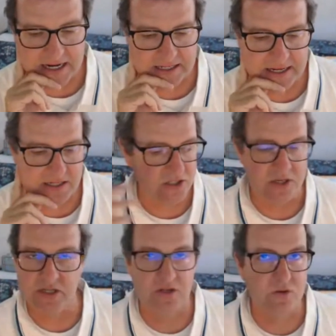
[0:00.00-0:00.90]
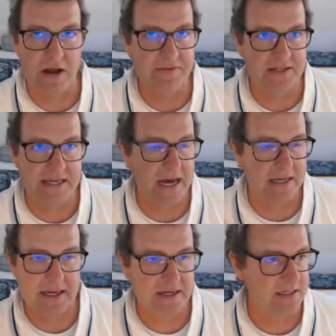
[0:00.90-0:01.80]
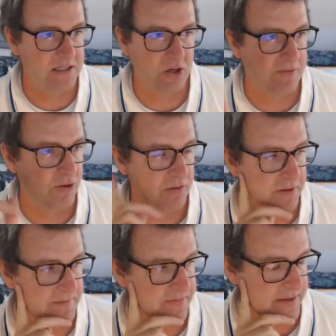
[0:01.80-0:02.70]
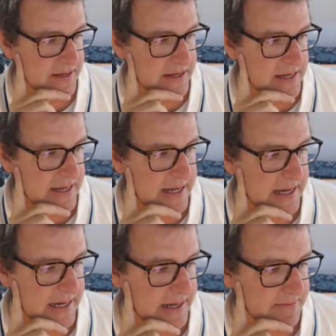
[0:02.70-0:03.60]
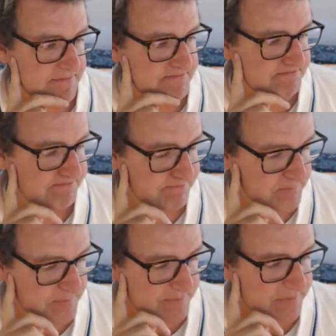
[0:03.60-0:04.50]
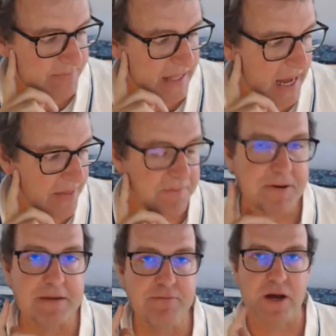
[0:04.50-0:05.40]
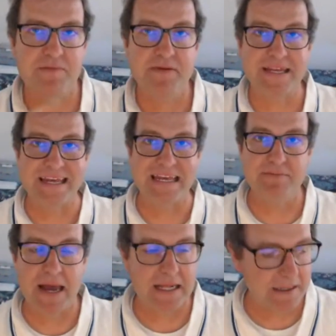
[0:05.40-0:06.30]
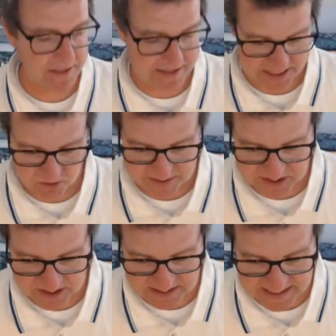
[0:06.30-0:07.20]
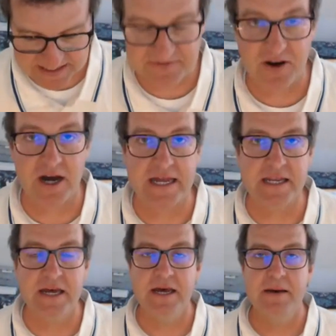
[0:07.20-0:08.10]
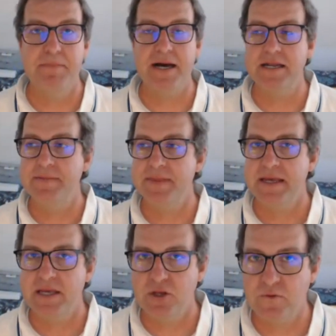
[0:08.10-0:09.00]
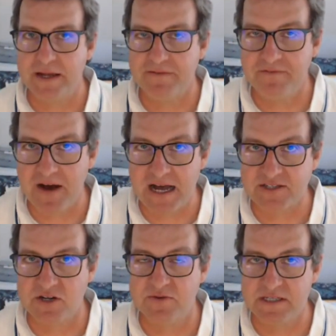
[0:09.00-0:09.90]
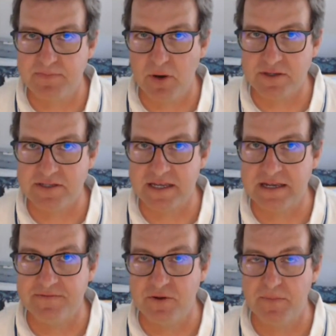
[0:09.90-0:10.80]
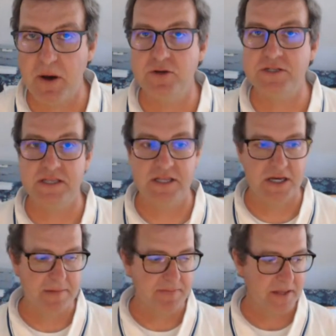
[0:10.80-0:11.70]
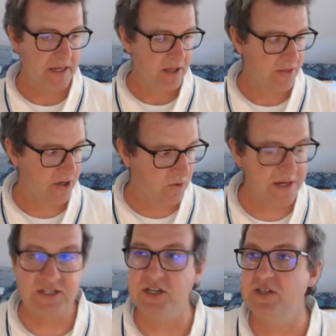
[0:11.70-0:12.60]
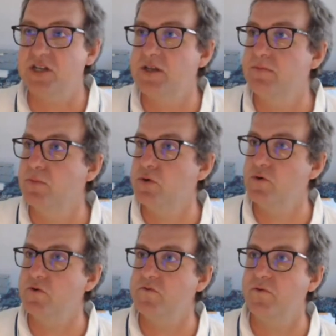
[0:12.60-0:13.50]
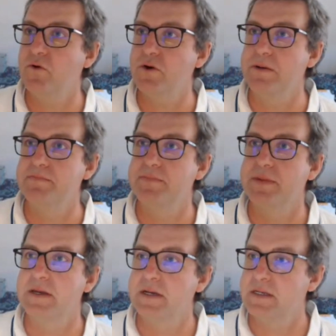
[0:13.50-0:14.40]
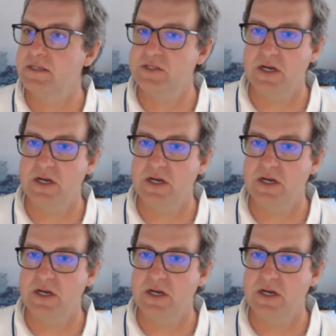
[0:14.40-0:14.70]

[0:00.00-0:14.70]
so calculators, you can use graphics calculators, not a problem. Um, other people have been emailing me their questions. That's fine but you'll get a faster response if you post the, the questions in the Moodle forum.